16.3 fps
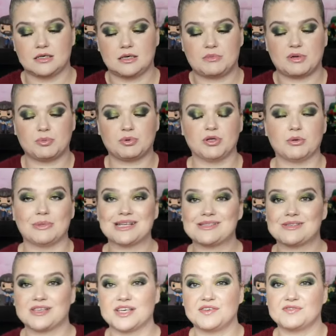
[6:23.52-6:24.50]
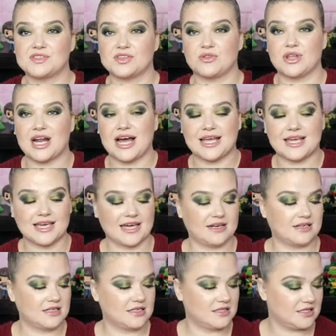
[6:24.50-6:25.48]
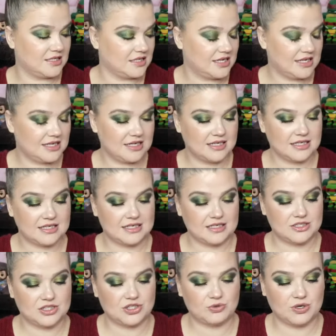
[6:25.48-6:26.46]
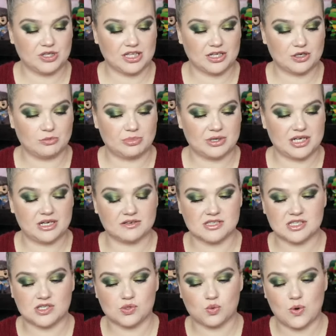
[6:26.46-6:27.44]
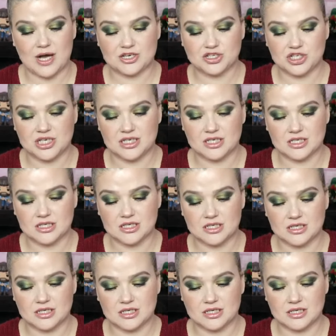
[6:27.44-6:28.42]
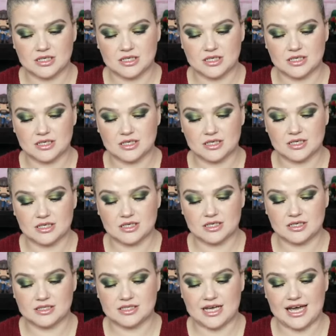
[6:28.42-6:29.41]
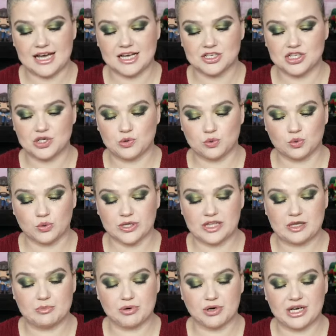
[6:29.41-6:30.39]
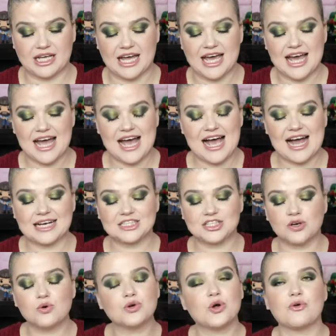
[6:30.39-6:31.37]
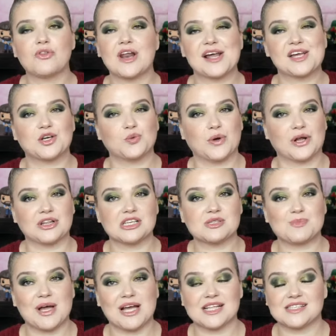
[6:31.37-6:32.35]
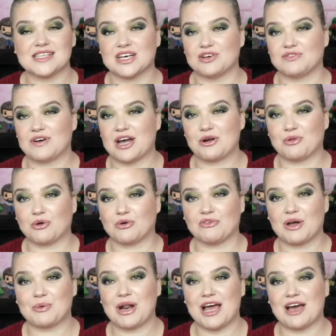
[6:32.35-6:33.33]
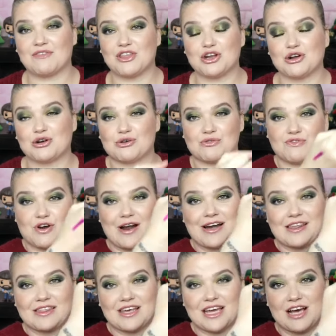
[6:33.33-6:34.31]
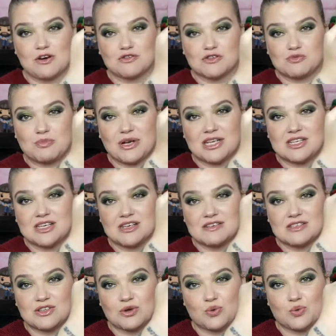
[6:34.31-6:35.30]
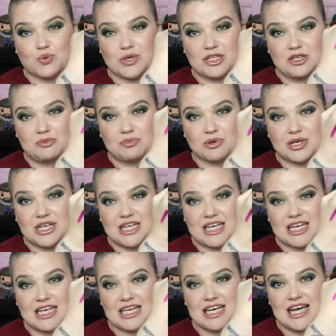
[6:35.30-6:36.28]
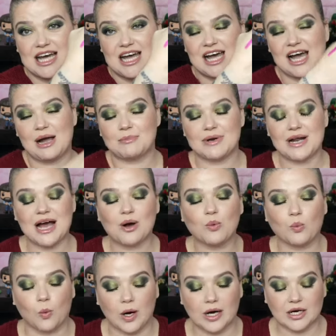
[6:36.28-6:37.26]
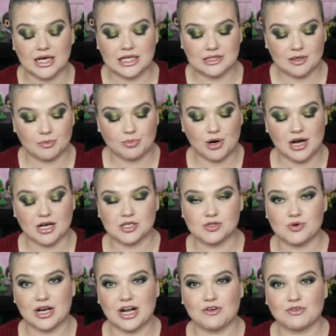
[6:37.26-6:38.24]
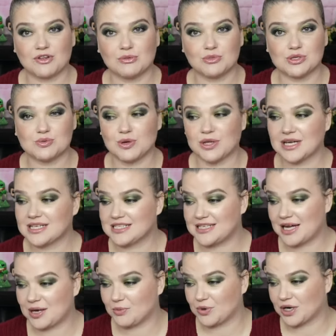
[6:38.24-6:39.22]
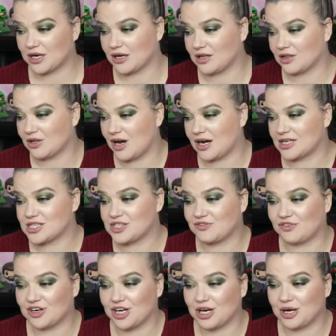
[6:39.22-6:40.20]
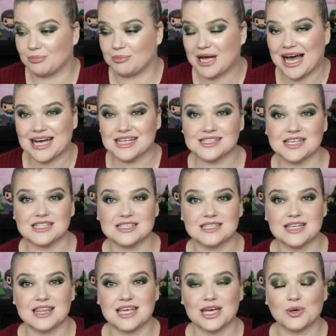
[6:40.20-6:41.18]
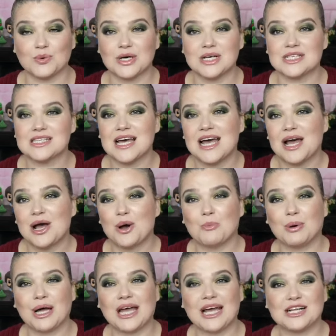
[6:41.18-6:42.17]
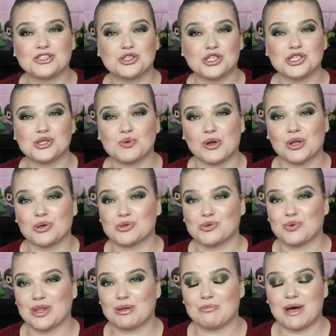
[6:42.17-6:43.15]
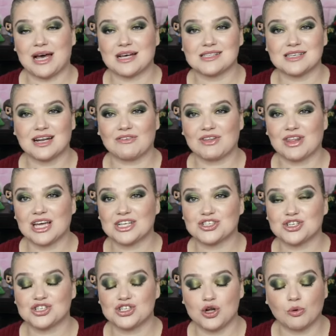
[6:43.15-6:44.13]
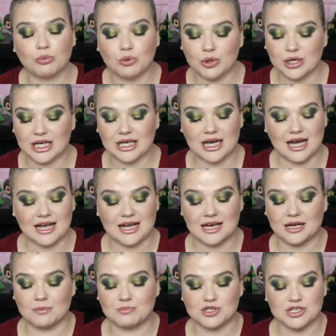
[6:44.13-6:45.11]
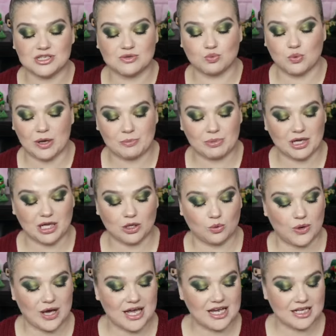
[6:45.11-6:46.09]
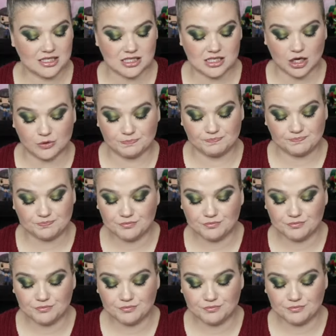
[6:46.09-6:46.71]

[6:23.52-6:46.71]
going to pull up my sleeve so that I can do a little bit of swatching. Actually really pretty. I don't know that I could wear this by itself. I don't know if I would have the nerve or anything else, but it does look really pretty. I'm not wearing lip products right now for the most part. Like today I'm wearing a gloss from Essence, I think it was, but it's just one of those with a mask and everything. It's just no point. I end up just wiping it away, so